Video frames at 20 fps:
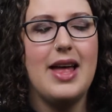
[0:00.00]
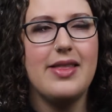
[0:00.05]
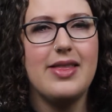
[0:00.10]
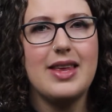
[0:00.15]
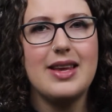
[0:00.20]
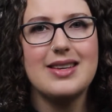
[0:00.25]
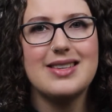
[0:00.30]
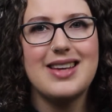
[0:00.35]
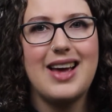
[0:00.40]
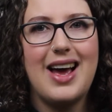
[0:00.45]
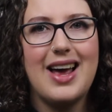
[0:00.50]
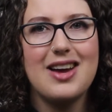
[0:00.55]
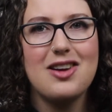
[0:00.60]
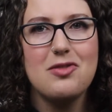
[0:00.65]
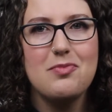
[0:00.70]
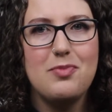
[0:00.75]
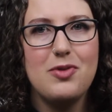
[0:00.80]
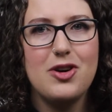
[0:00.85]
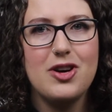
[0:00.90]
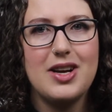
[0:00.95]
And the
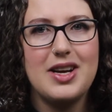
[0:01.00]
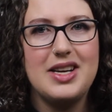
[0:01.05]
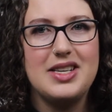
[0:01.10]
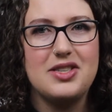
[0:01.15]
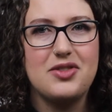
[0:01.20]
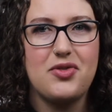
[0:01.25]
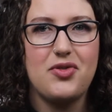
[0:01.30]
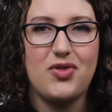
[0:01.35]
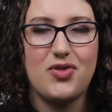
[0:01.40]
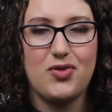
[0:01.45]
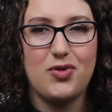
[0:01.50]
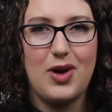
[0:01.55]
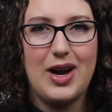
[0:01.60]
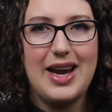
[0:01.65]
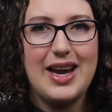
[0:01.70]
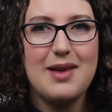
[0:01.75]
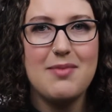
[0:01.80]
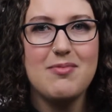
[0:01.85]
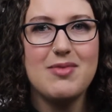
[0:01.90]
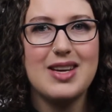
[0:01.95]
entire book is
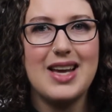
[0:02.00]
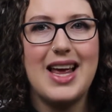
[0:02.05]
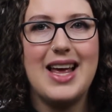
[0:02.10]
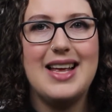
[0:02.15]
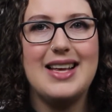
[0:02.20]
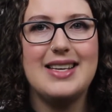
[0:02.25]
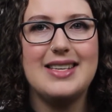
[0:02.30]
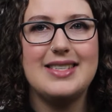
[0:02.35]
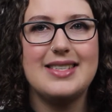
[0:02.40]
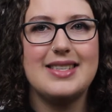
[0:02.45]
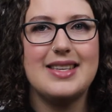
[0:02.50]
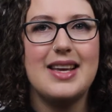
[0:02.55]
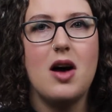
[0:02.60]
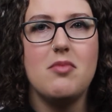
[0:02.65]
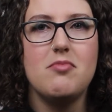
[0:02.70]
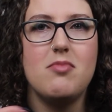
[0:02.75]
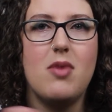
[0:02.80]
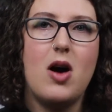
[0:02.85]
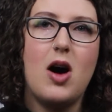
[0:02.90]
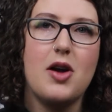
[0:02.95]
framed as
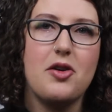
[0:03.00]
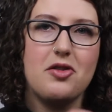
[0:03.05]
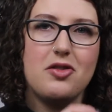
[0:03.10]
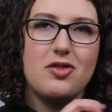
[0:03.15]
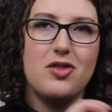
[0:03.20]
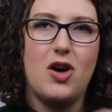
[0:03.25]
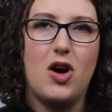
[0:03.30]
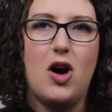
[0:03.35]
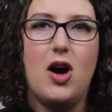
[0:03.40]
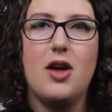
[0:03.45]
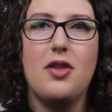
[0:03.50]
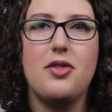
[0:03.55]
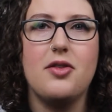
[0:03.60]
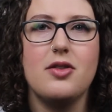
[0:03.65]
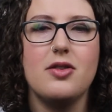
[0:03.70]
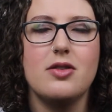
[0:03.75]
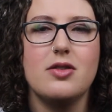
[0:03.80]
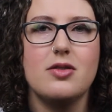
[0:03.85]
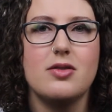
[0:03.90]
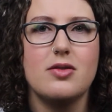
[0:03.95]
a modern
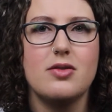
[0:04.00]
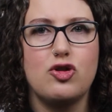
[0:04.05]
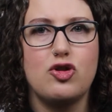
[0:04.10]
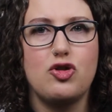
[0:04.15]
author